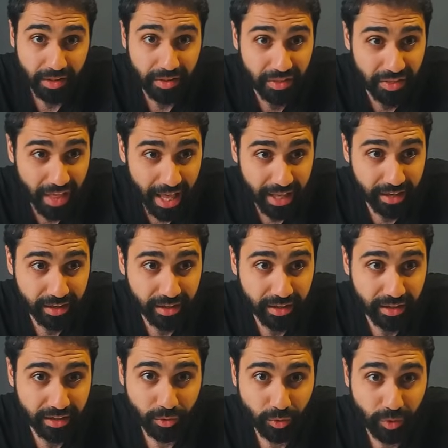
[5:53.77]

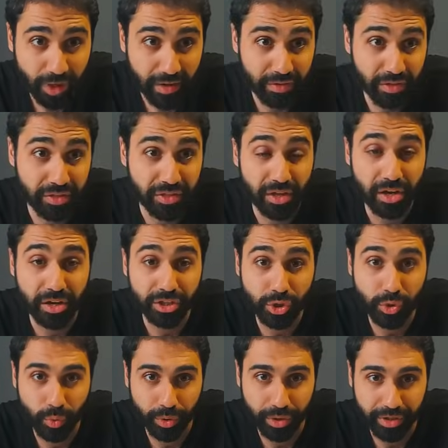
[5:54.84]
Then we have a third
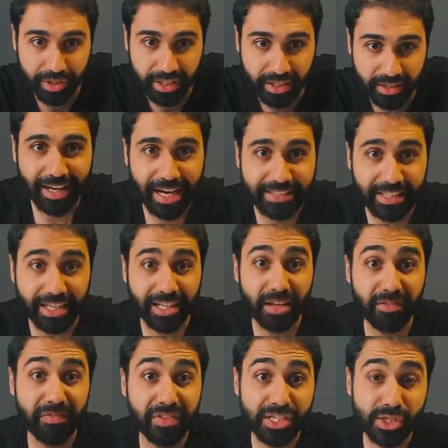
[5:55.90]
query, and I
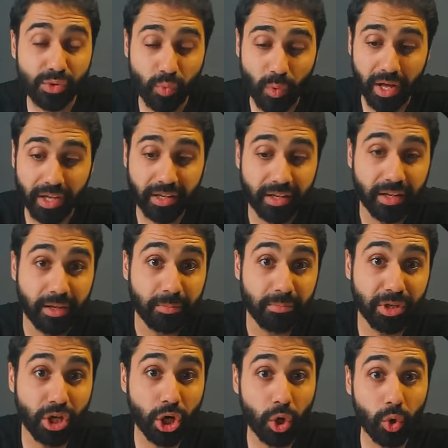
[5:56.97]
love this one
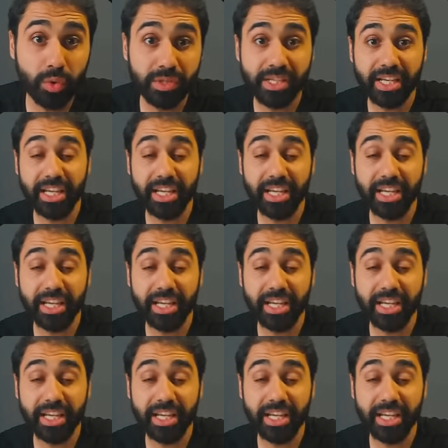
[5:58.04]
because